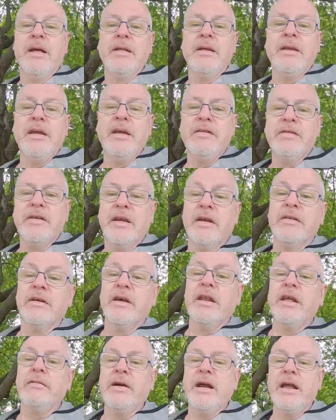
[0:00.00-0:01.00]
Now these things
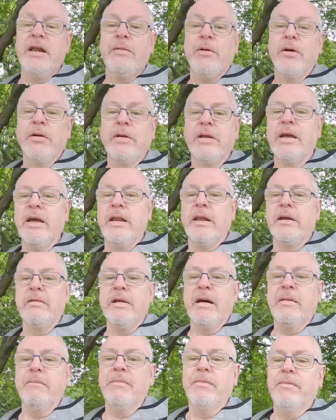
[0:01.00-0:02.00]
only weighed 1
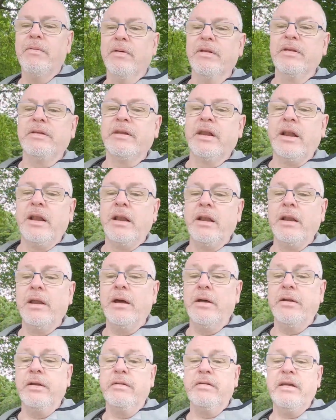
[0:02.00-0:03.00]
kilogram, but they did a
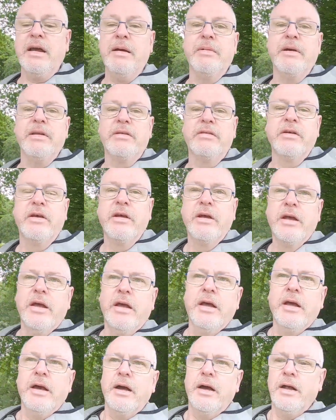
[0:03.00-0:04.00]
lot of damage.
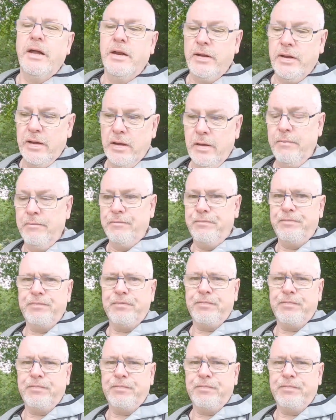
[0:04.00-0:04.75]
And